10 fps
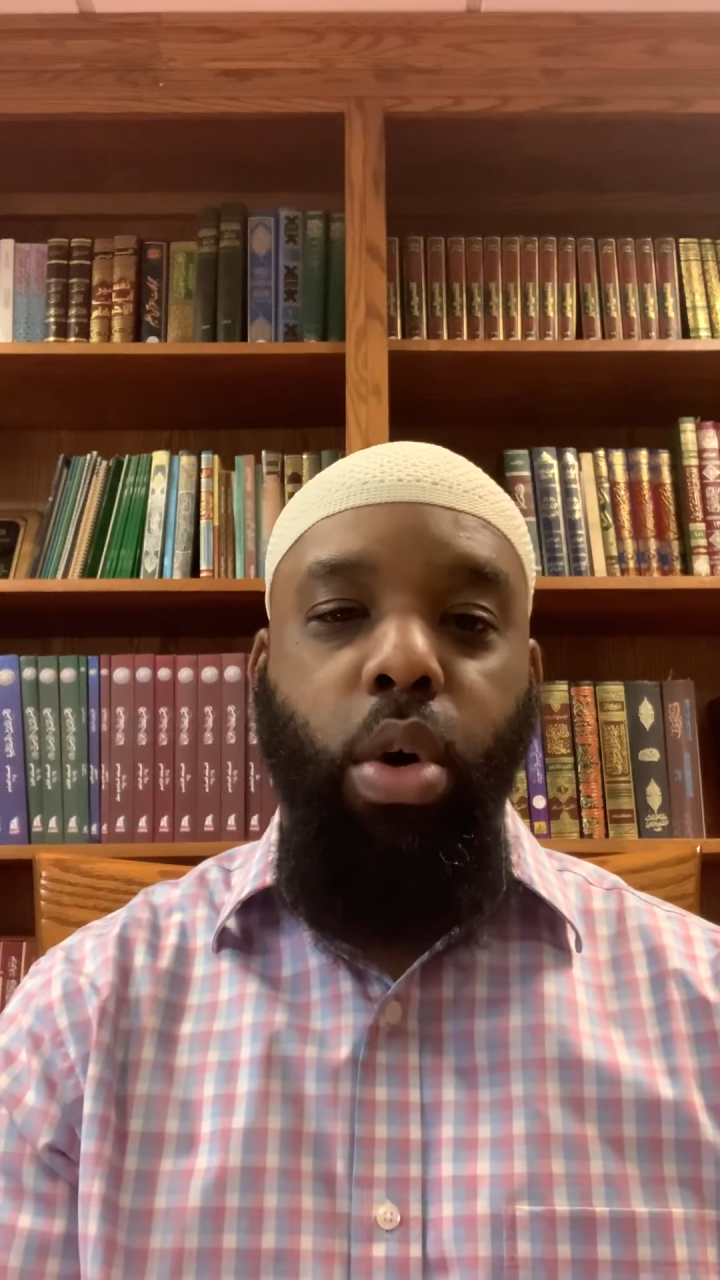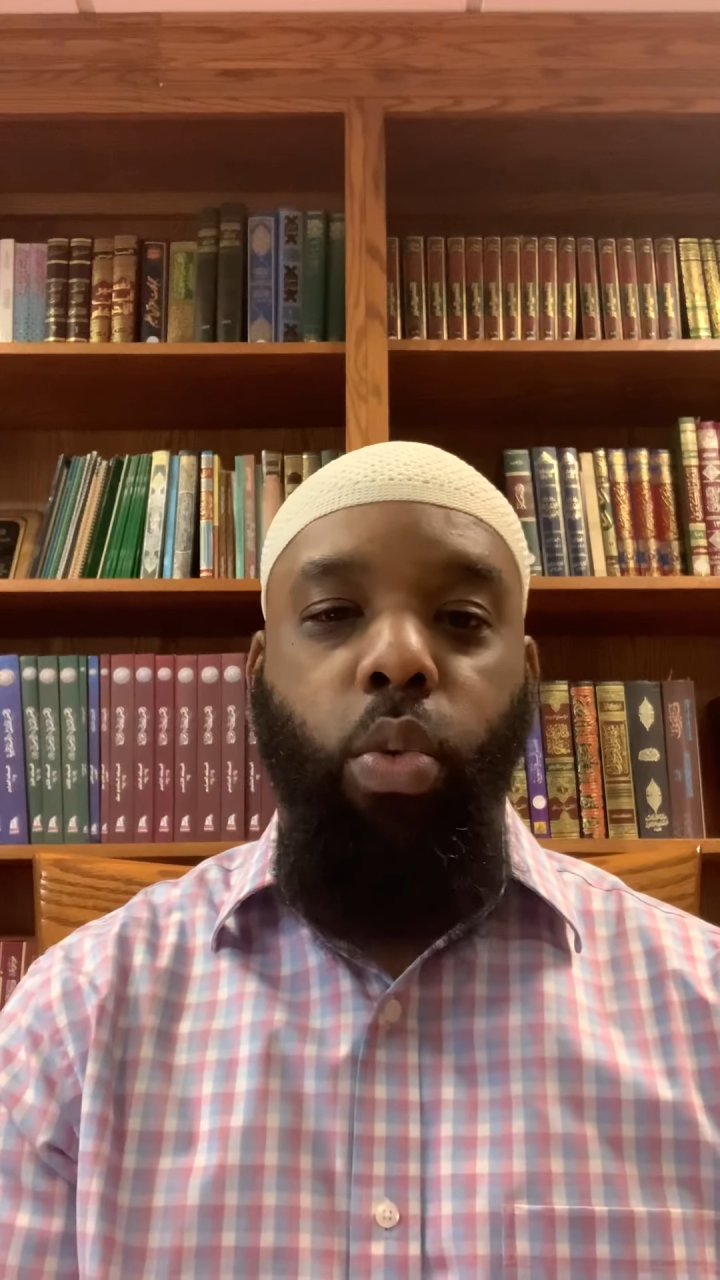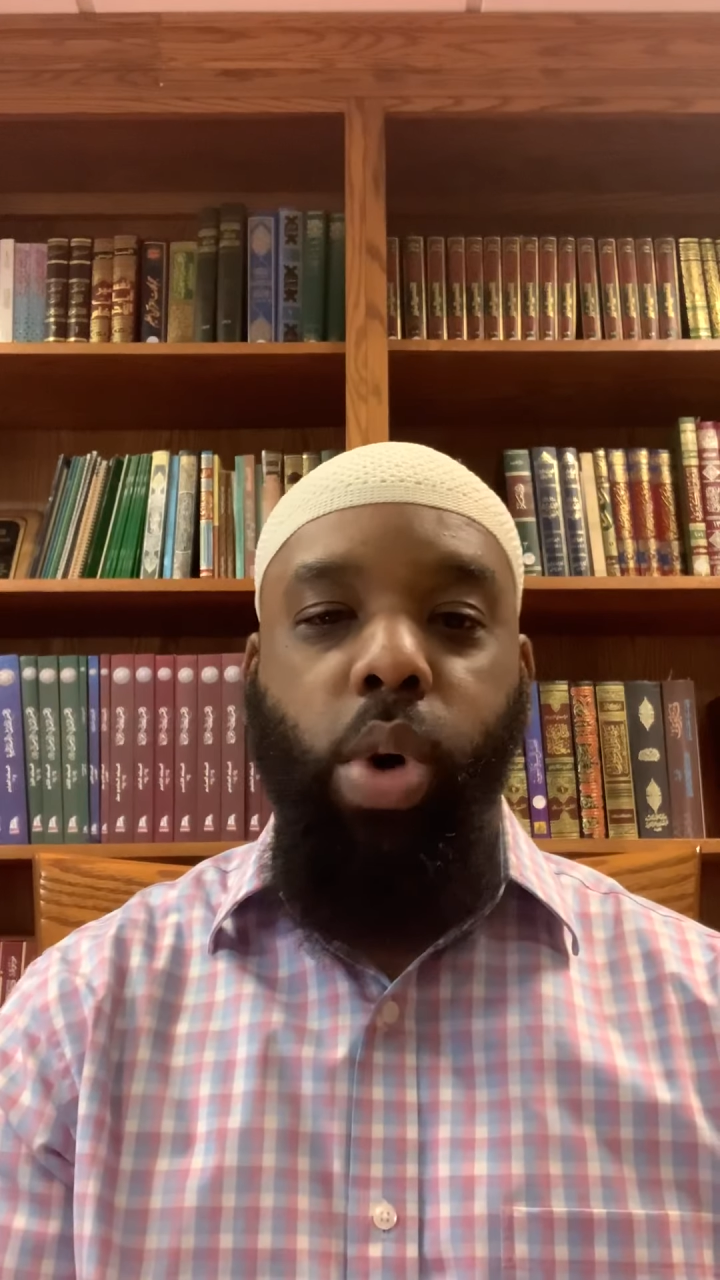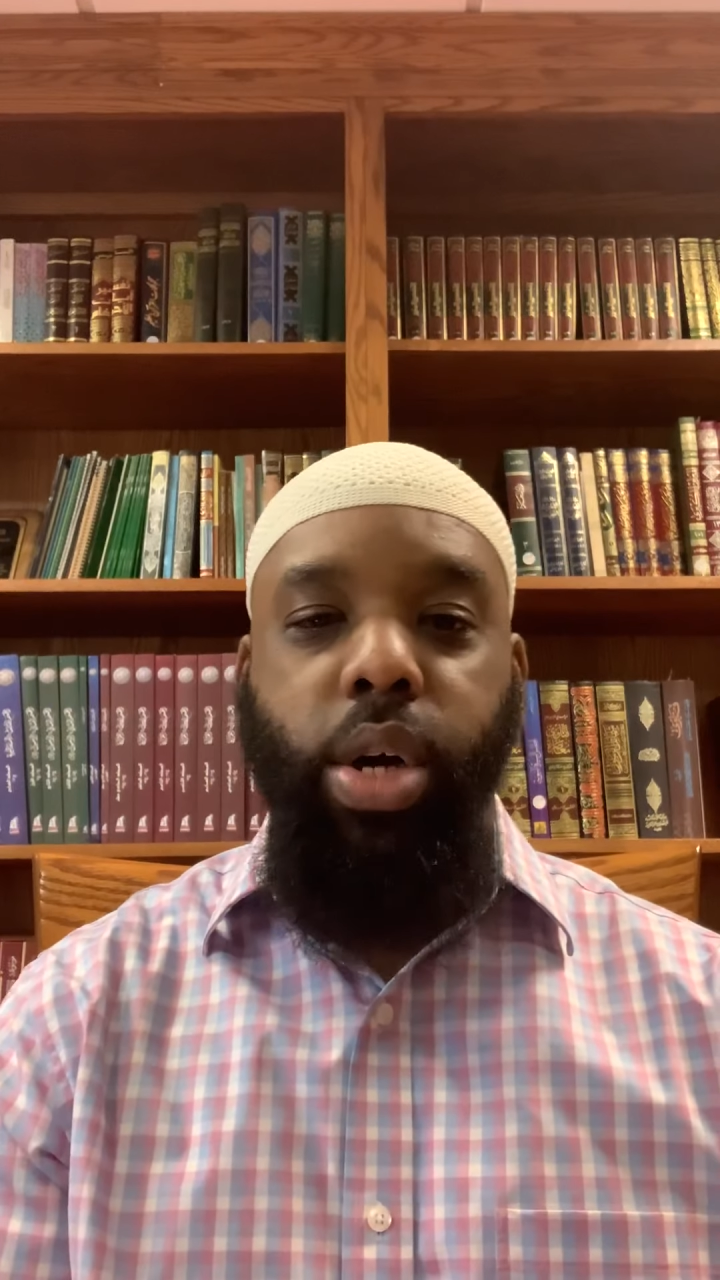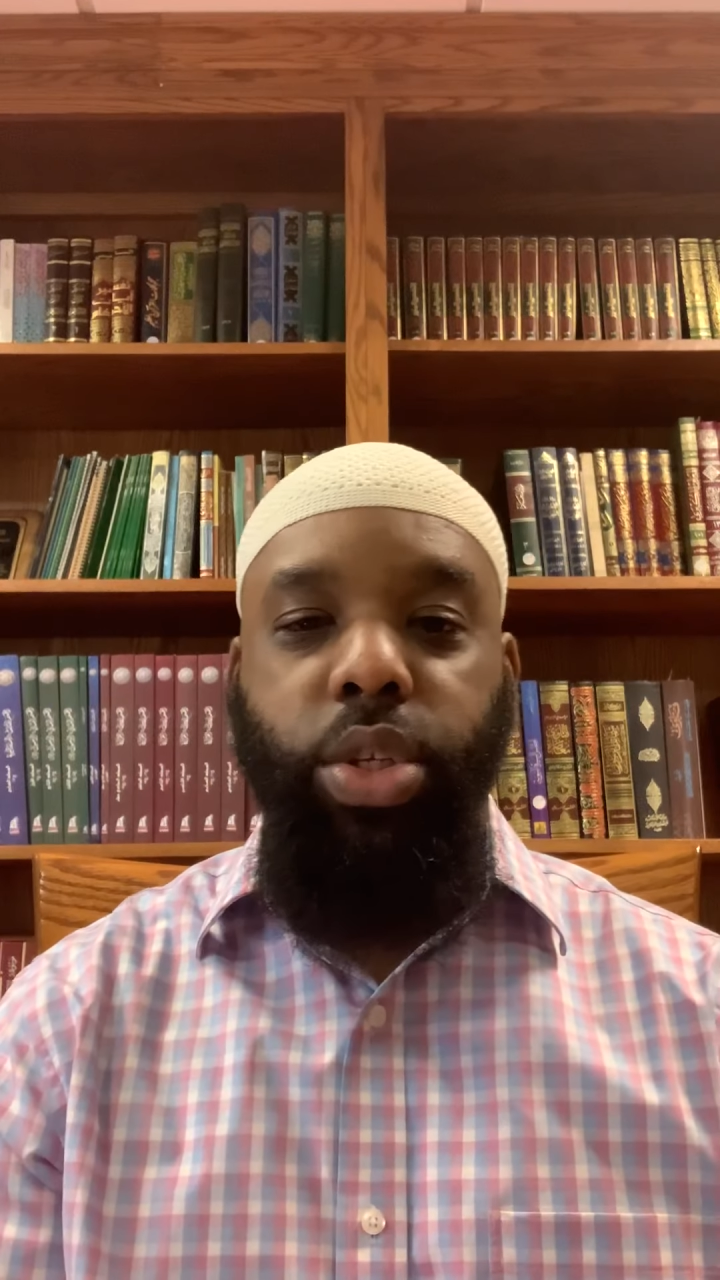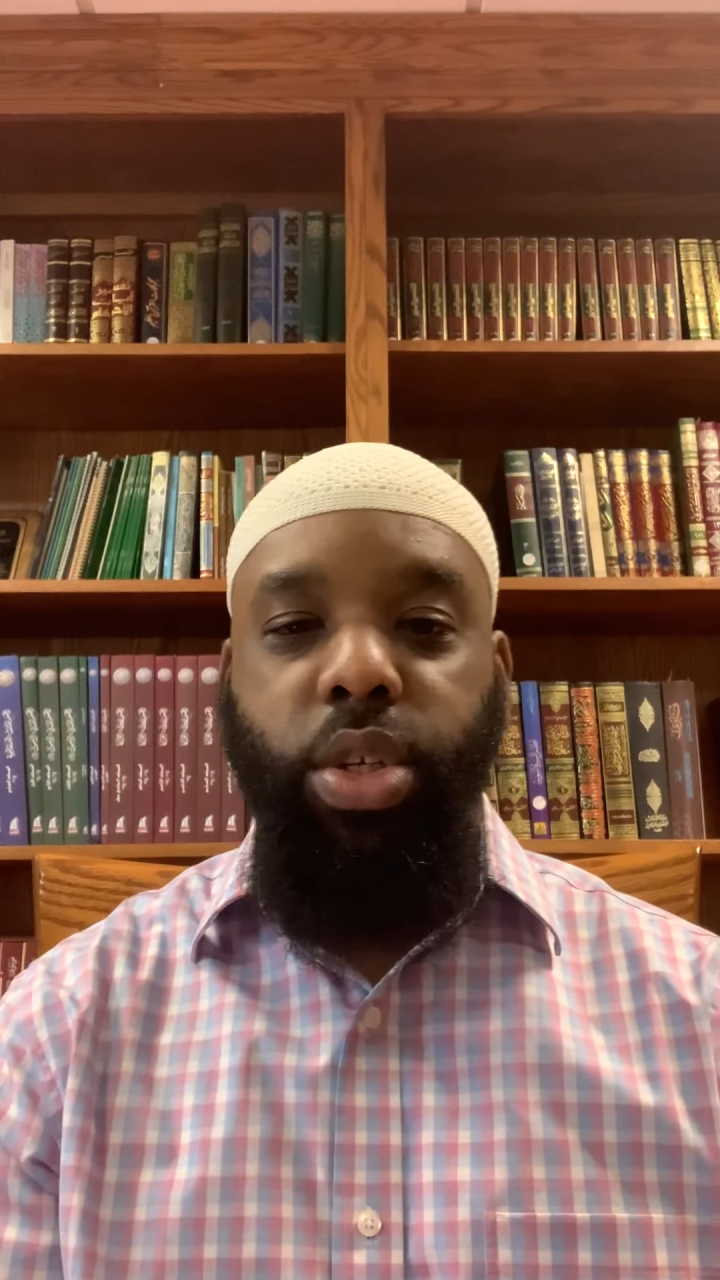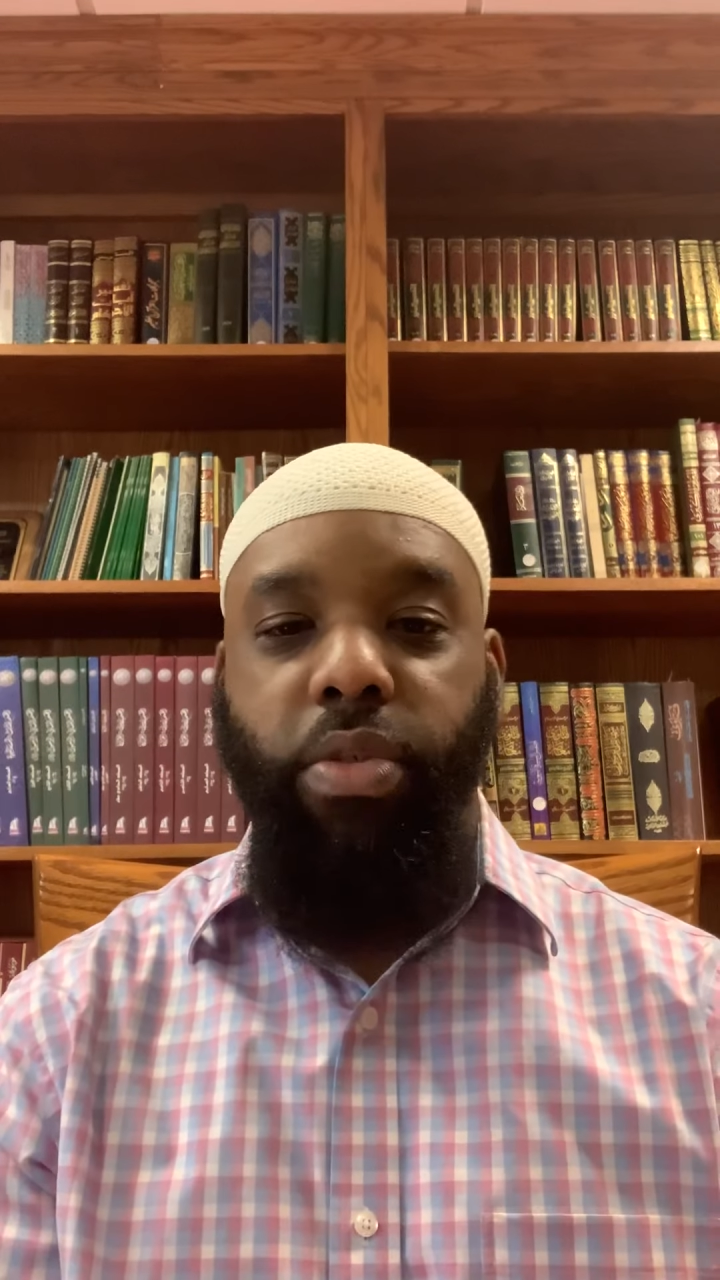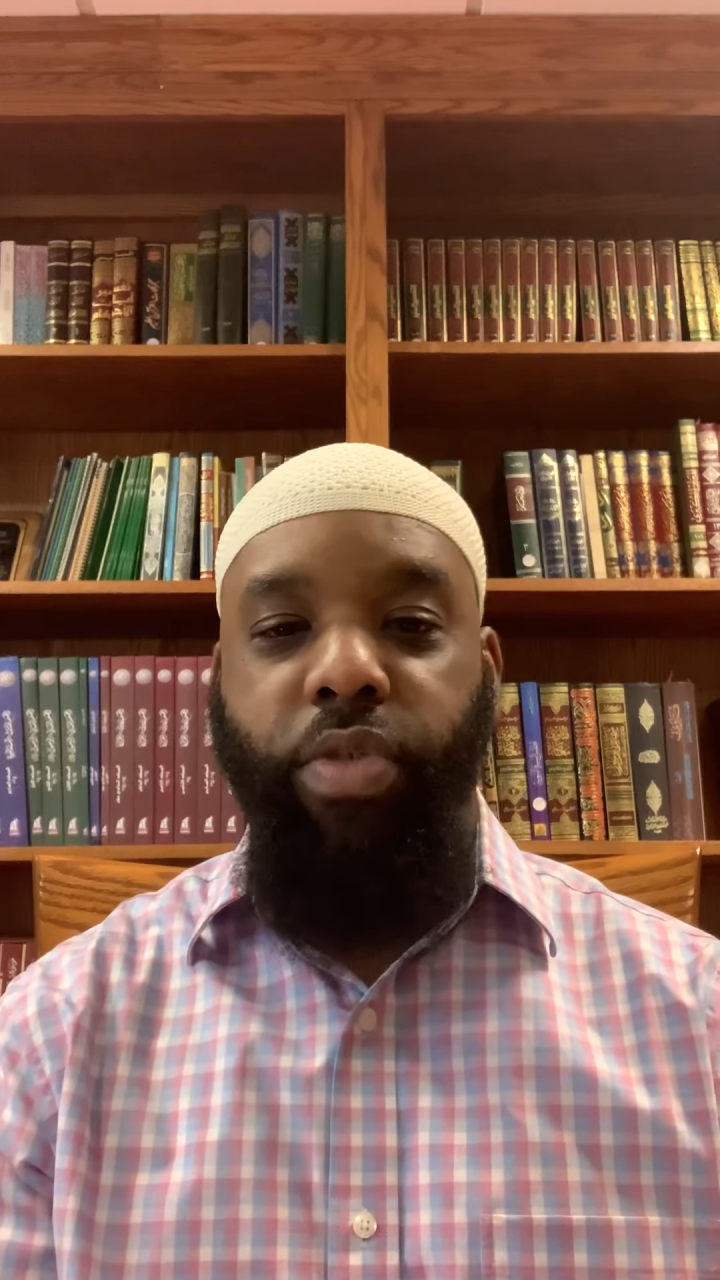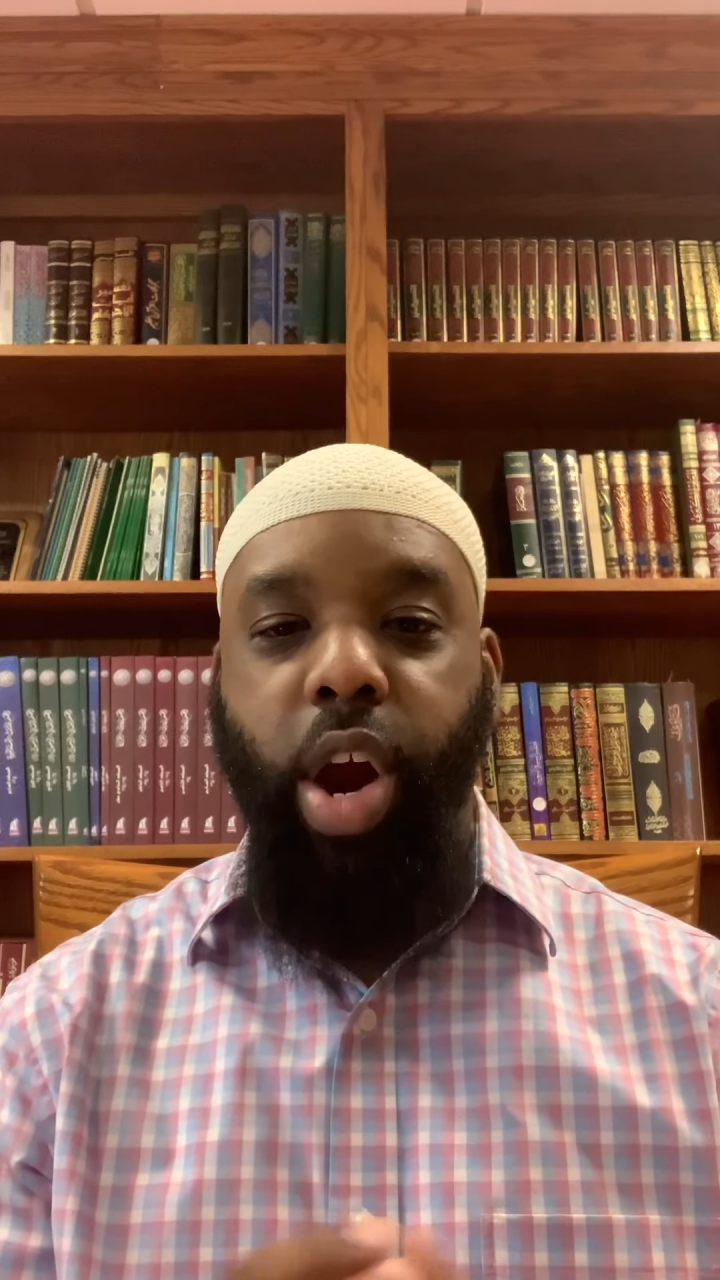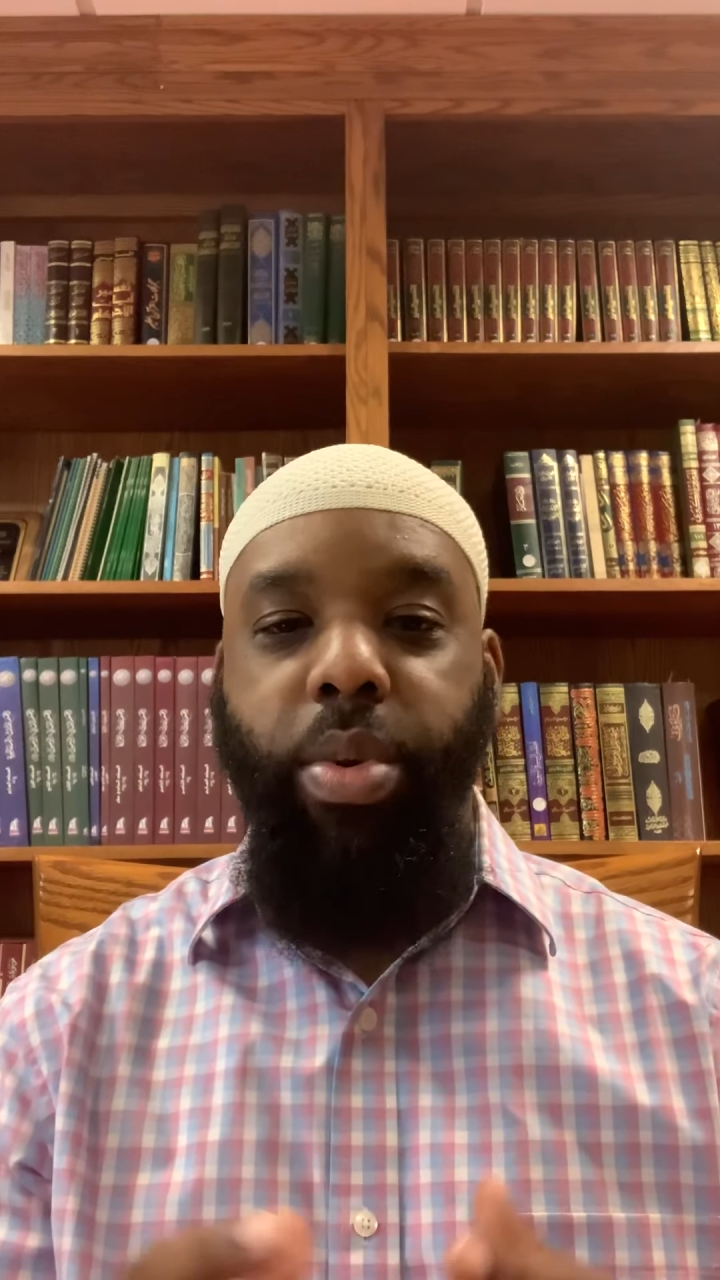was
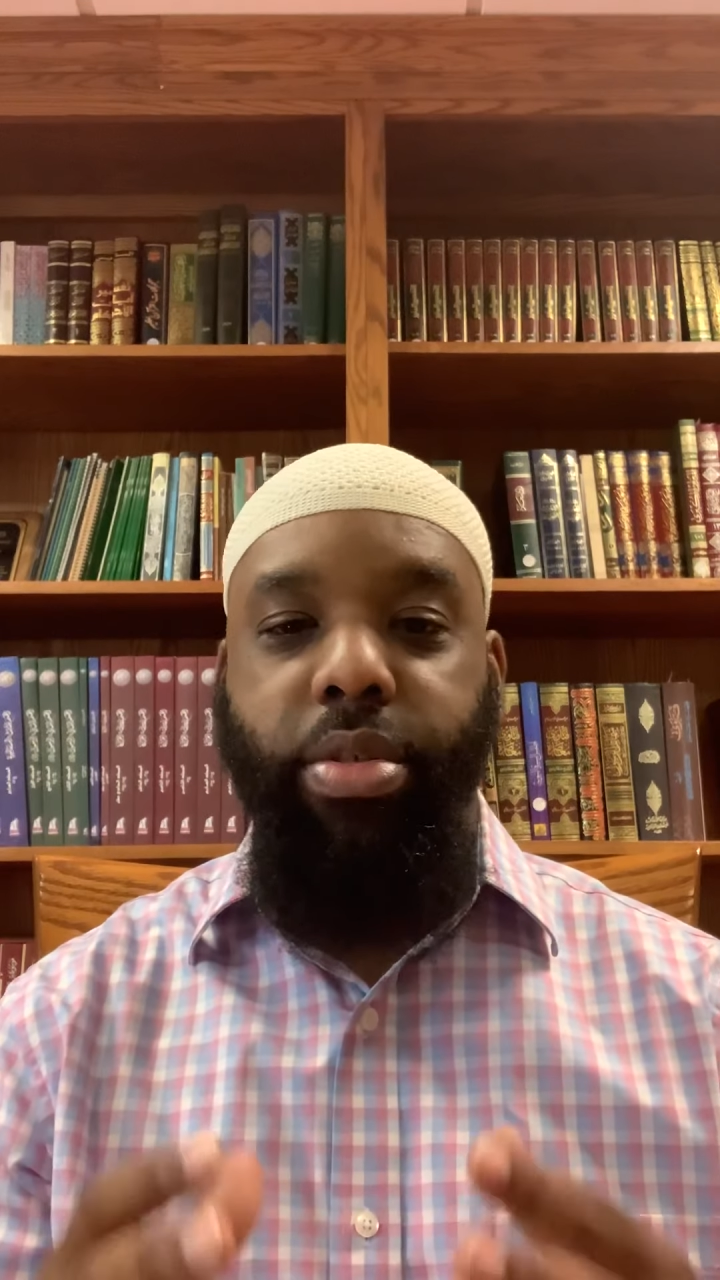very